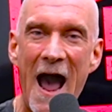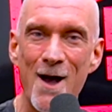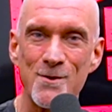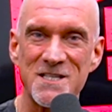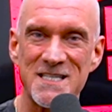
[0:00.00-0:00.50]

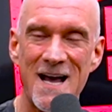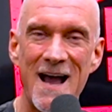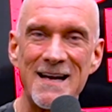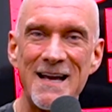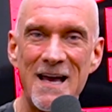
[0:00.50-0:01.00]

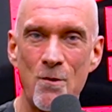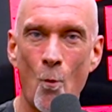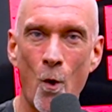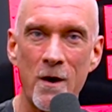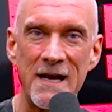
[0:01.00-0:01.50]
outside and
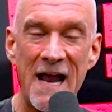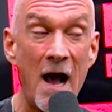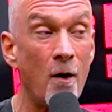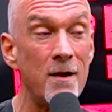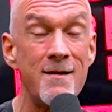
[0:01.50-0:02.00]
working
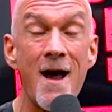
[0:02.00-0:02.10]
out,